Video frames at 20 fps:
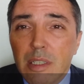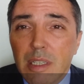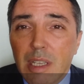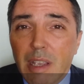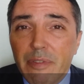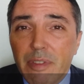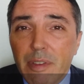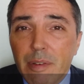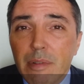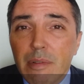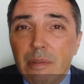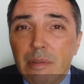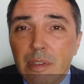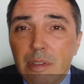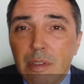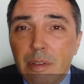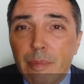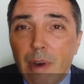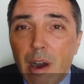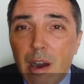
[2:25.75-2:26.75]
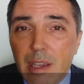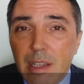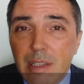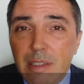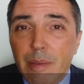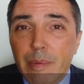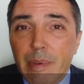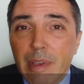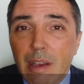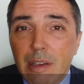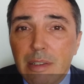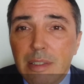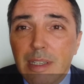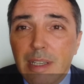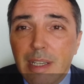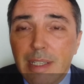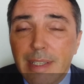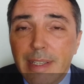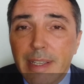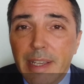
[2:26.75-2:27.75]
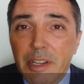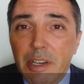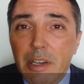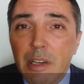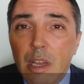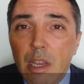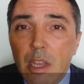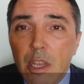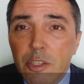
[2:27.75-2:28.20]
give the market something else to consider.